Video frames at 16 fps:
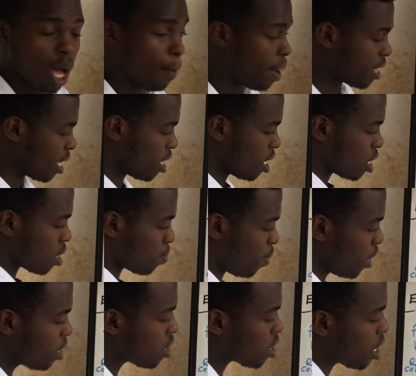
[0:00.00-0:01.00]
But at this
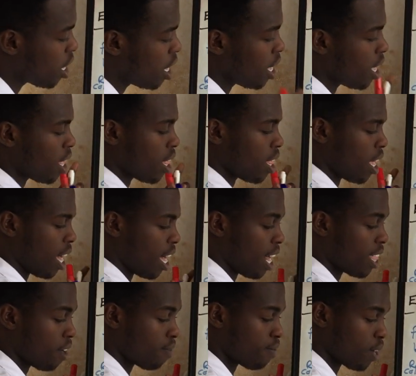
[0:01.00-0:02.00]
point,
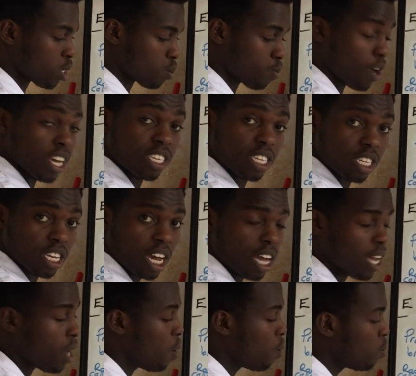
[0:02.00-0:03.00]
uh, the first branch
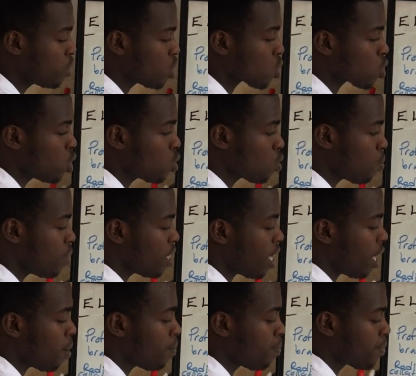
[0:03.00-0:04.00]
here, which is going to be
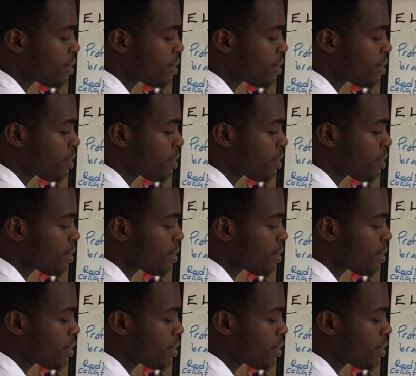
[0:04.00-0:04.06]
the